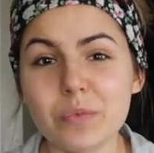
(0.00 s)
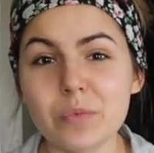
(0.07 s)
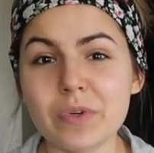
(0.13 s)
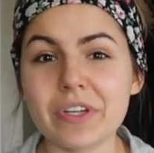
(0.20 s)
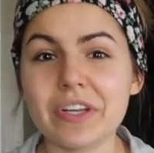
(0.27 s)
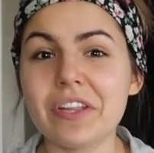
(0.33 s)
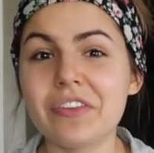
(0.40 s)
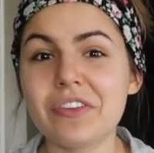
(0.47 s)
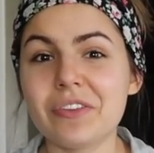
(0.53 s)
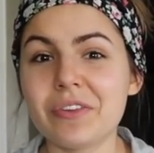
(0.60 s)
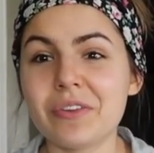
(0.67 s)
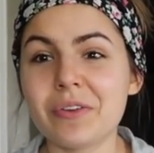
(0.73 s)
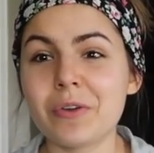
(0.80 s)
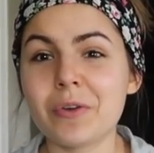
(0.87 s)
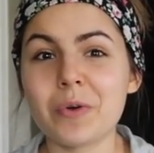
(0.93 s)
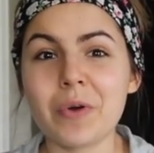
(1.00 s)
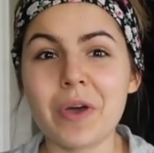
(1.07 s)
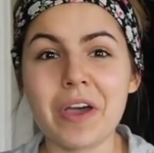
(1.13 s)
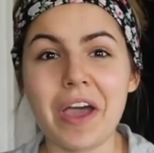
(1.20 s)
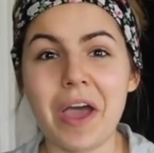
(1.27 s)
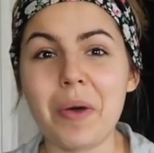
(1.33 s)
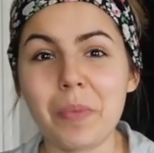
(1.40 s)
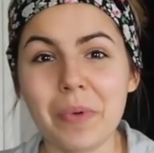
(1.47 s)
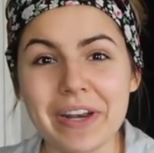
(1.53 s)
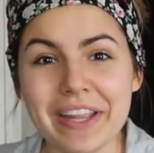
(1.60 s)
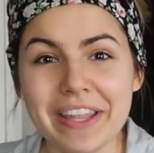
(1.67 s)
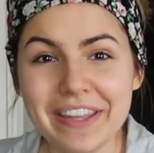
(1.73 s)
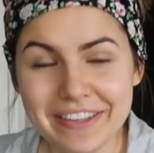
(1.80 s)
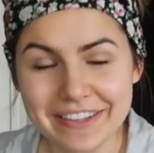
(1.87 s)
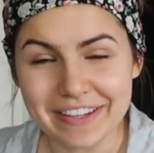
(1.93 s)
we're gonna do a what
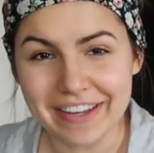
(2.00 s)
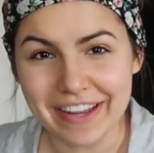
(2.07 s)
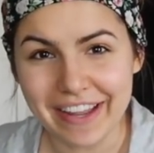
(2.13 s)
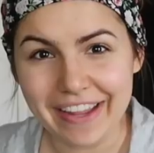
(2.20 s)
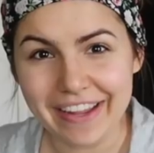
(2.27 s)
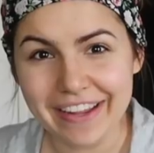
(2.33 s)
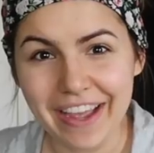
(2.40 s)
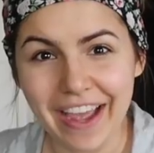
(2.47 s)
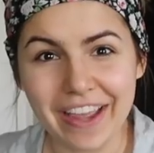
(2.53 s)
I eat in a day.